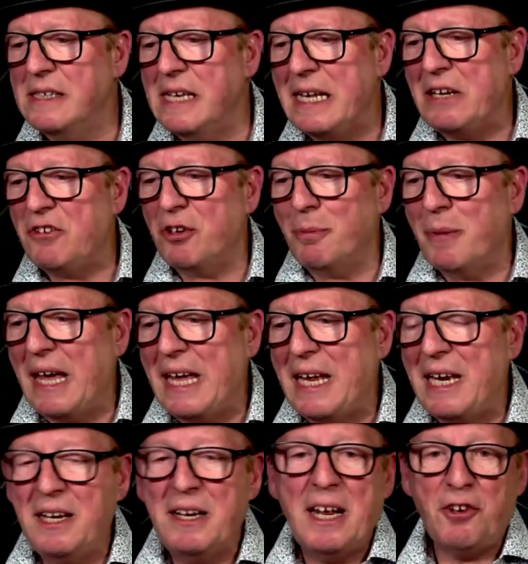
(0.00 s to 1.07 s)
Lee
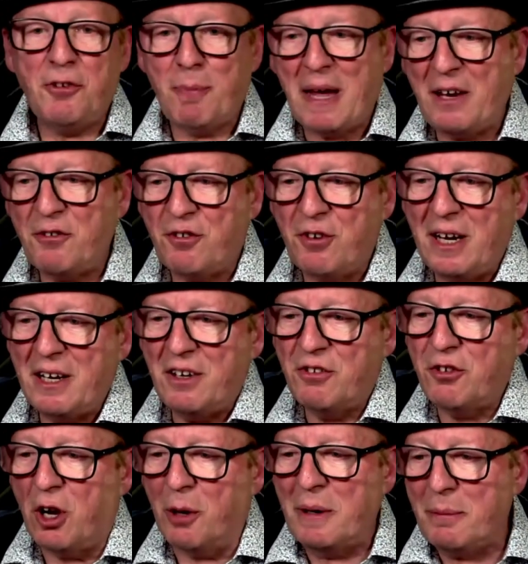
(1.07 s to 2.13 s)
Germain, S. Patrick,
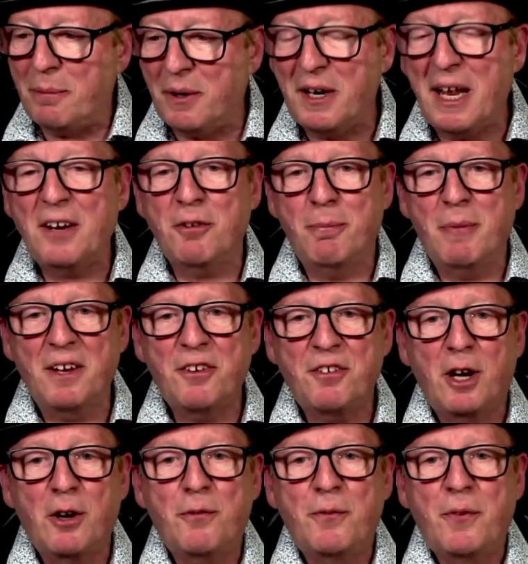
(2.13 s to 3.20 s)
Tommy Burnett,
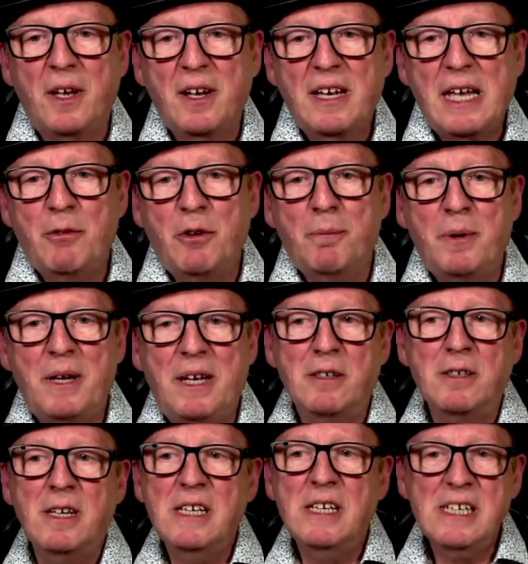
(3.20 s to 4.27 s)
myself, Kevin
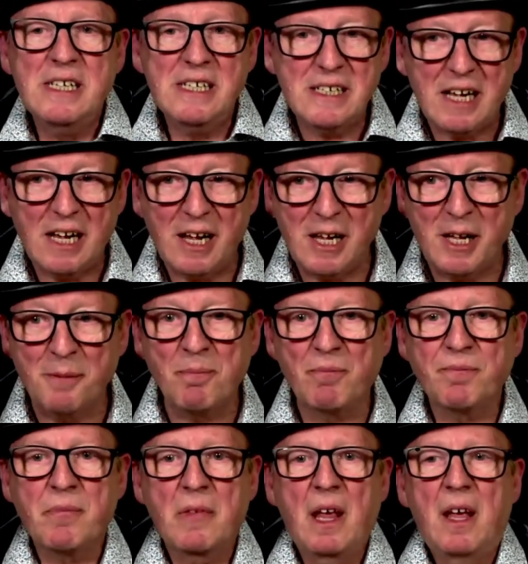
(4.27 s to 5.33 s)
Peel, to
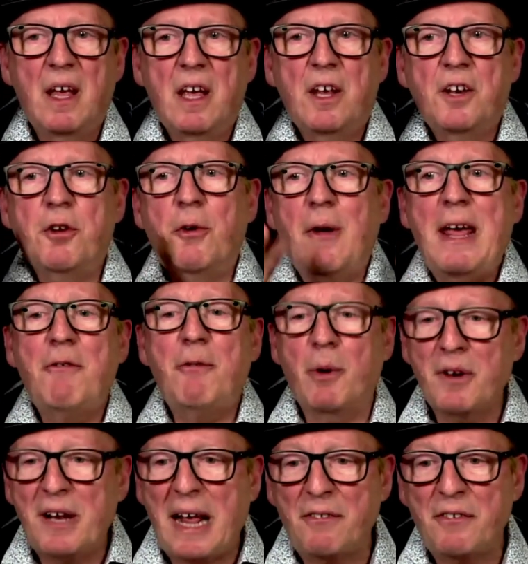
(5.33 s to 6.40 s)

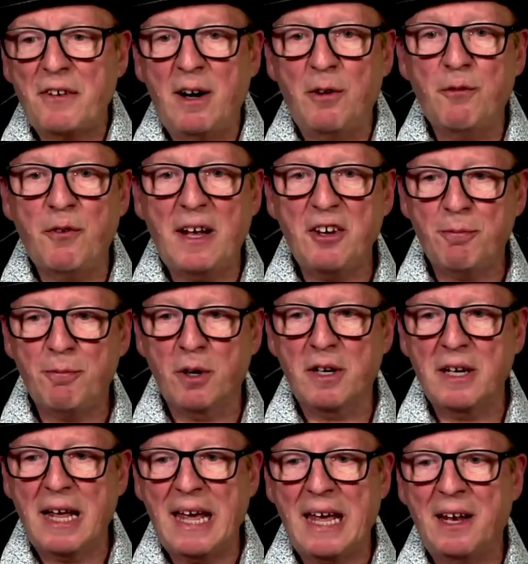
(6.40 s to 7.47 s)
everyone out there in
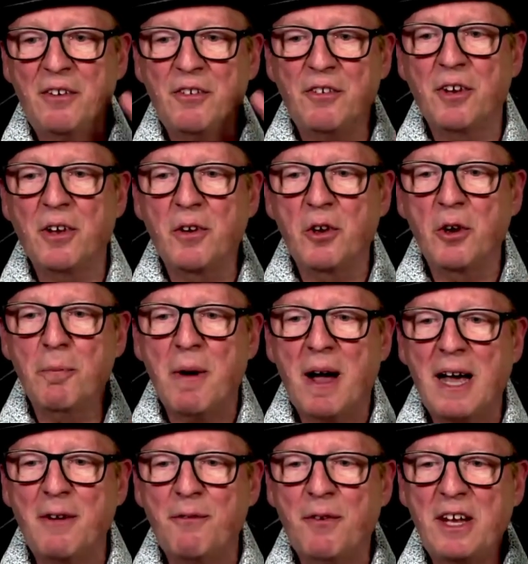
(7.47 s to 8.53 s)
Facebook land.
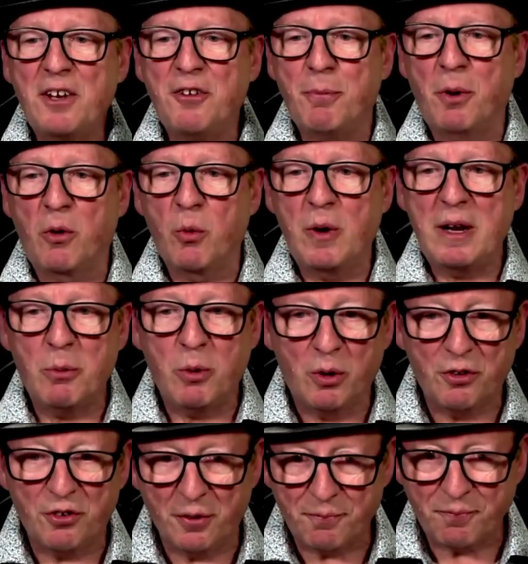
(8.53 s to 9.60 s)
Goodbye, Facebook. We
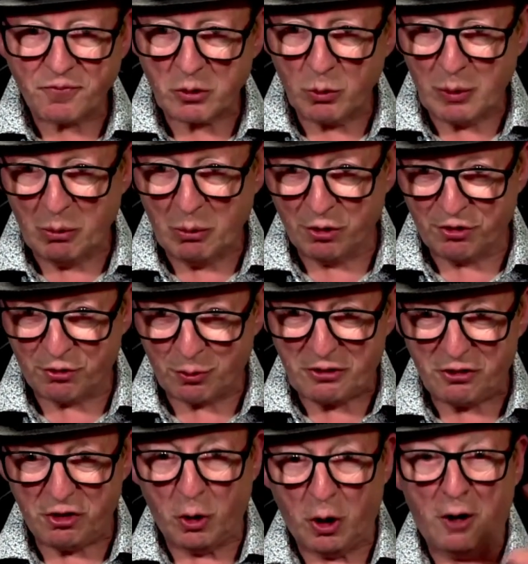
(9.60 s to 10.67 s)
will
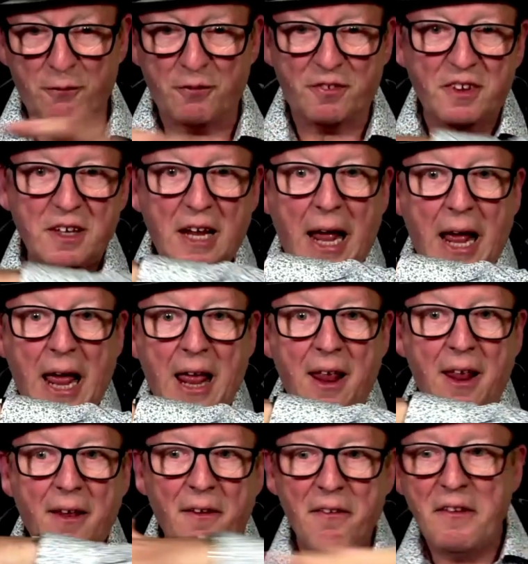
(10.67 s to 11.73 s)
switch you off
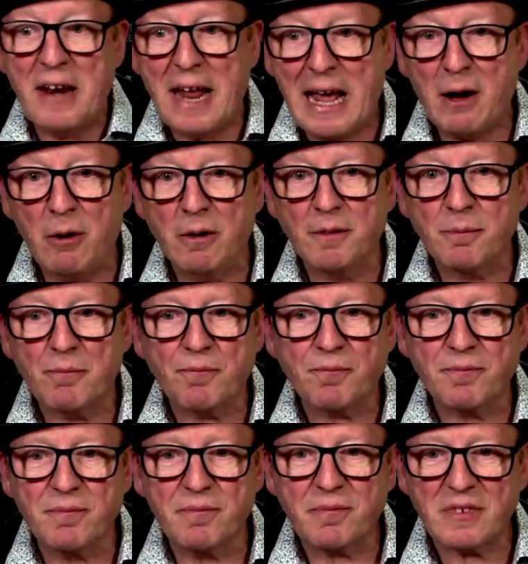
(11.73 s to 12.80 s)
now.
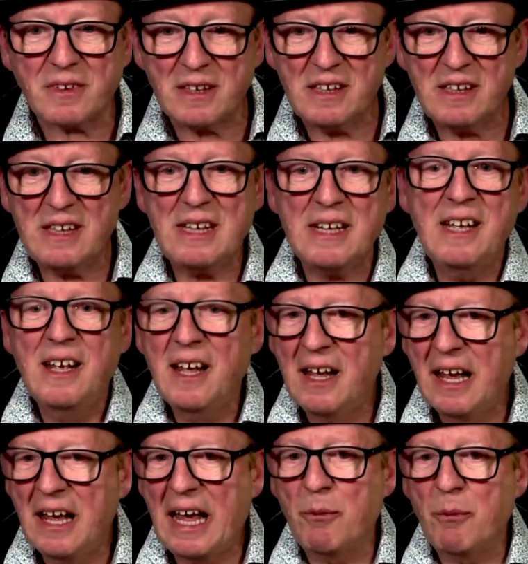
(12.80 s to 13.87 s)

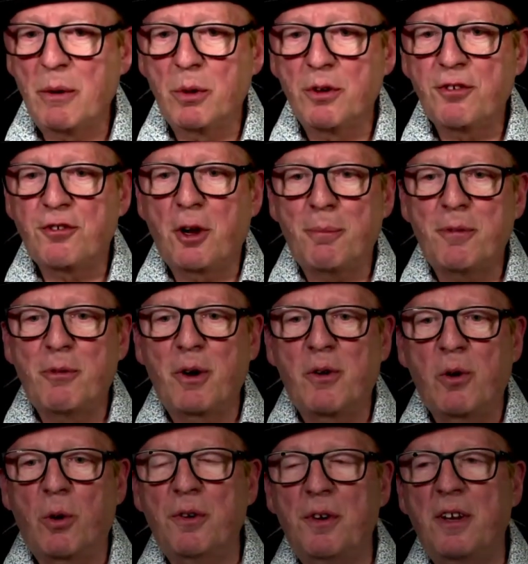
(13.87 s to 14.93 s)
And we will stop the
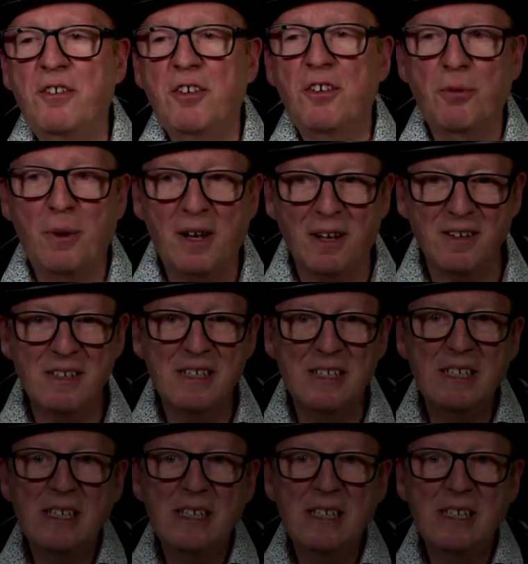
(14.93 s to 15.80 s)
recordings as well.